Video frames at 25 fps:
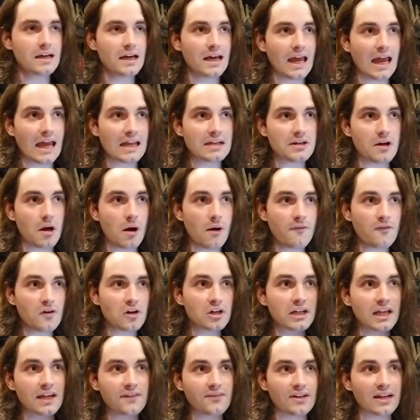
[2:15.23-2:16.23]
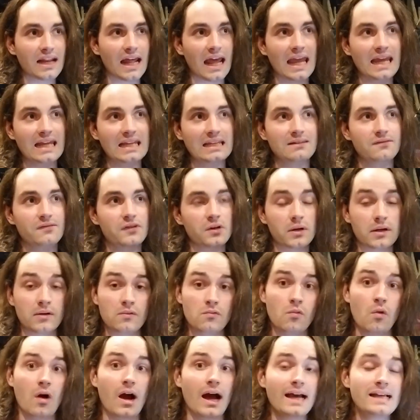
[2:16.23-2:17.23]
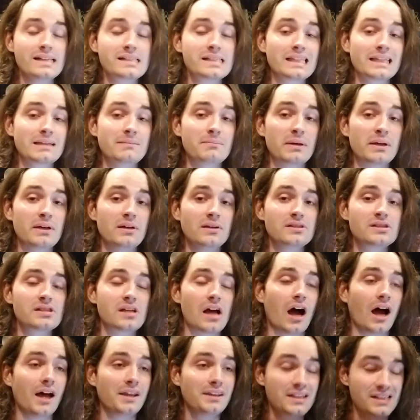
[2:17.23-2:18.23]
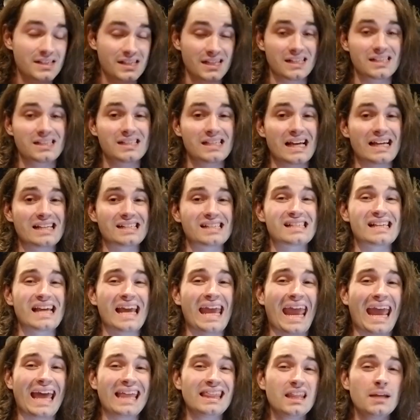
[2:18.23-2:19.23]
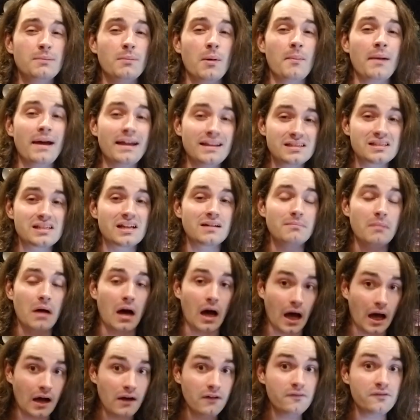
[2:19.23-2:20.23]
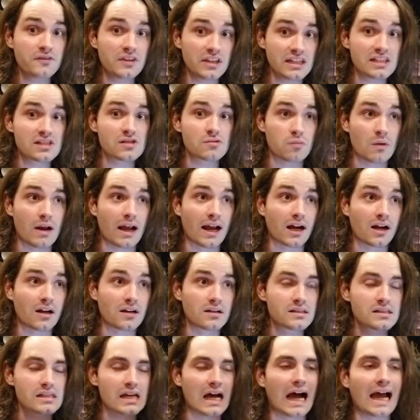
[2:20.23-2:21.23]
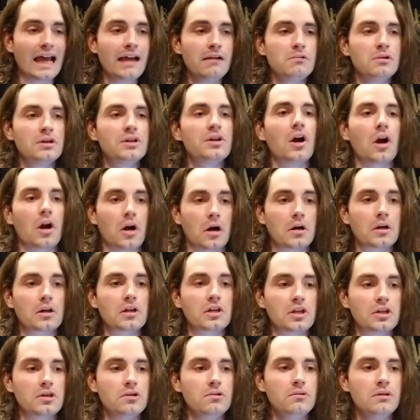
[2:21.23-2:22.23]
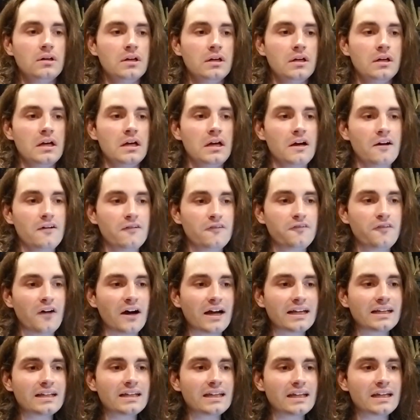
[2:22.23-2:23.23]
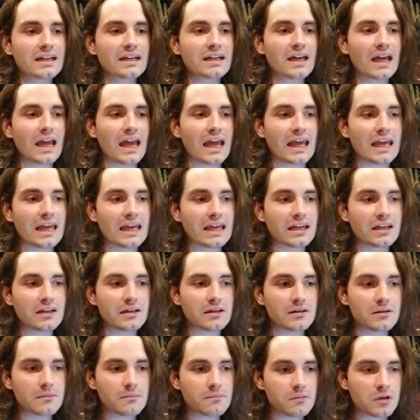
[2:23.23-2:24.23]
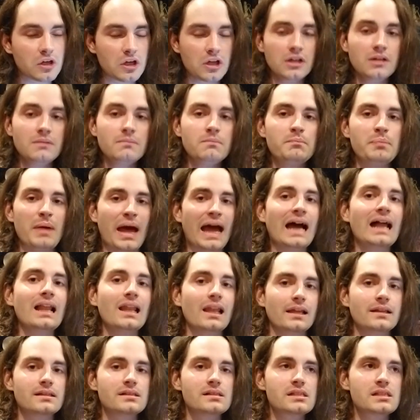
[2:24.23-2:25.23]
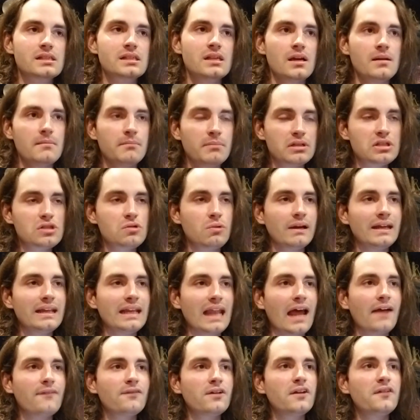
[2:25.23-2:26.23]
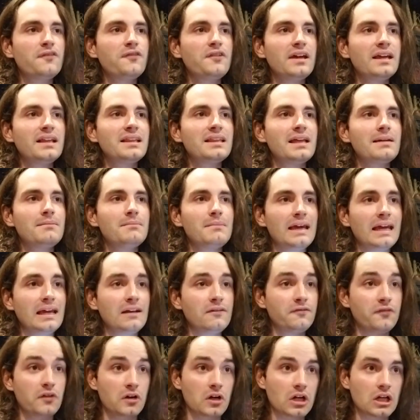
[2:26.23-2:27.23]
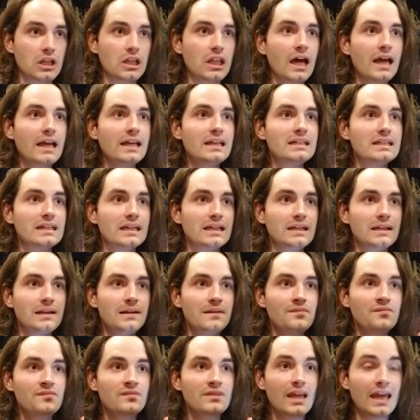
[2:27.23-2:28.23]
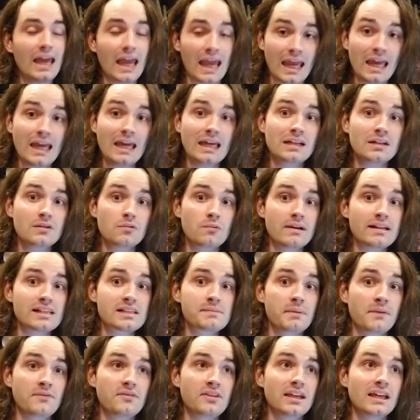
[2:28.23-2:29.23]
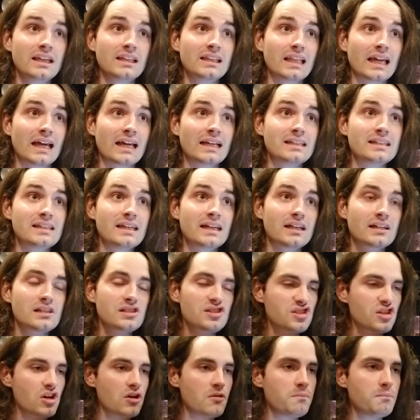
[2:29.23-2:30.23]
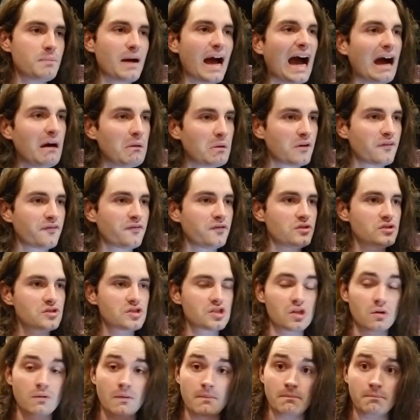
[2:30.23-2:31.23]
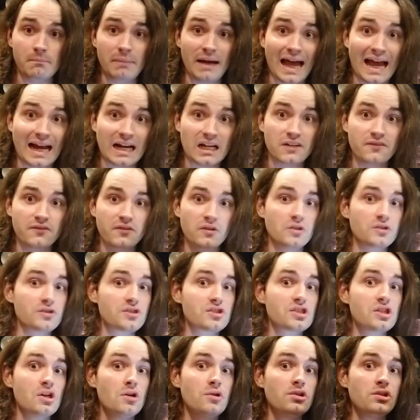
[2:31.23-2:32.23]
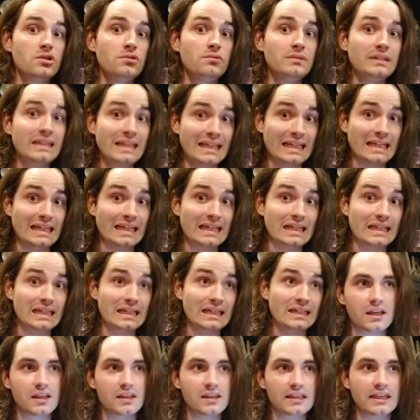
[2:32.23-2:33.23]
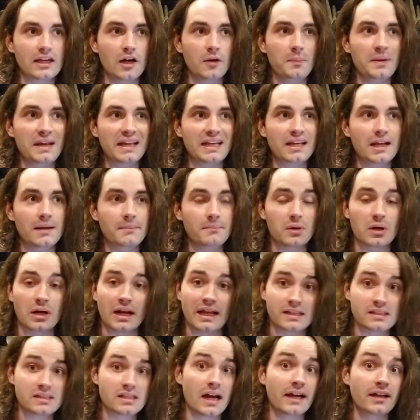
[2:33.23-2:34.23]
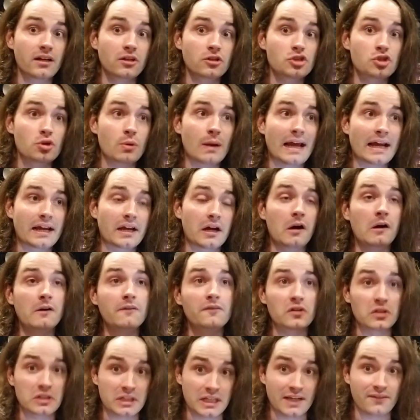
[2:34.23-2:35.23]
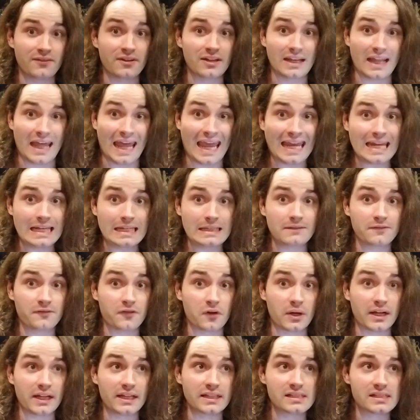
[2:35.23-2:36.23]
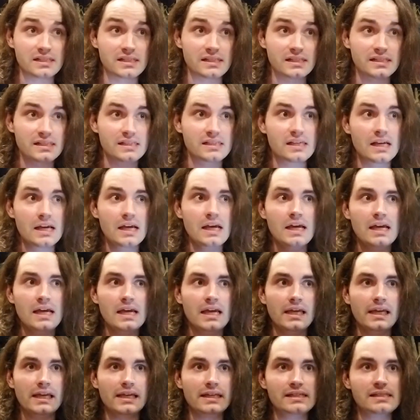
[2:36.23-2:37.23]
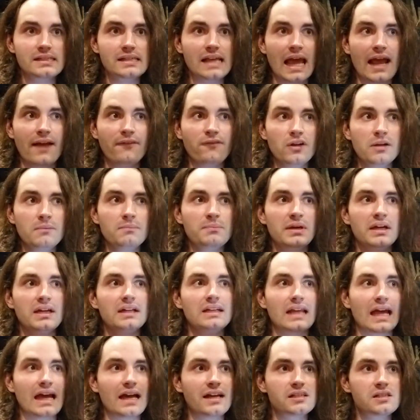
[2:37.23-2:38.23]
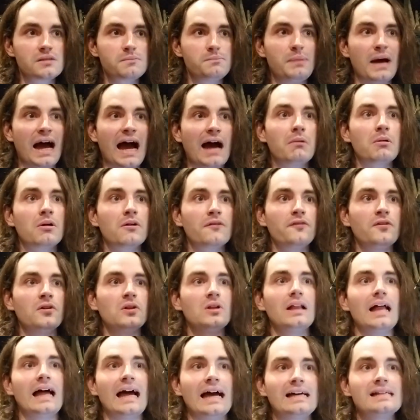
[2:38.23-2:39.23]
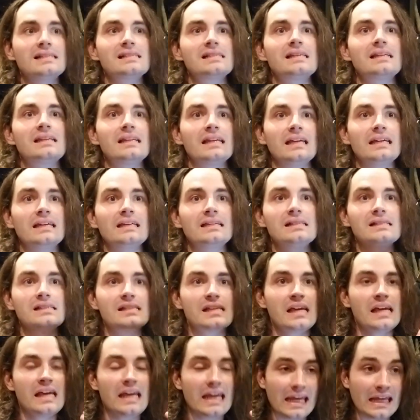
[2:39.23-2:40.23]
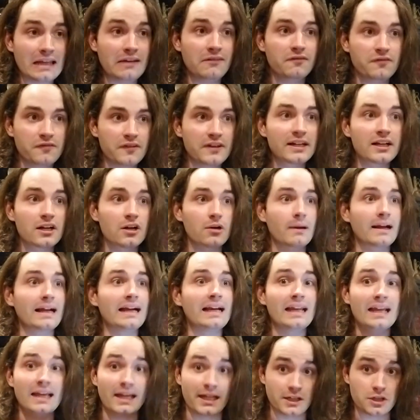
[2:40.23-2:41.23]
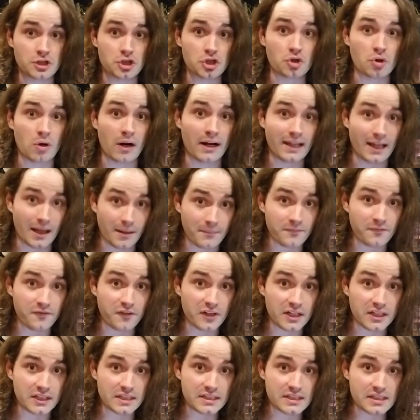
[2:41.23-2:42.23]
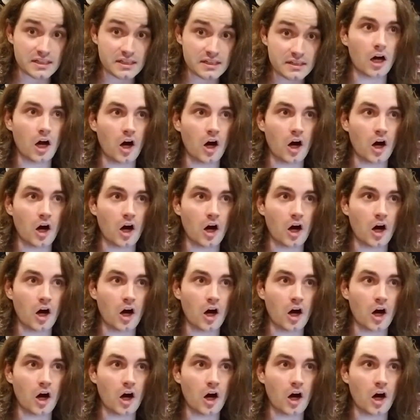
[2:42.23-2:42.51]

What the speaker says: And Övergivenheten very wisely builds on the success and the momentum of these records, I would argue, finding a good balance between everything that made Verkleiten and Wisp of the Atlantic so powerful, so impactful, so unique. The opening number and title track Övergivenheten, for instance, is every bit as powerful as it is invigorating and triumphant.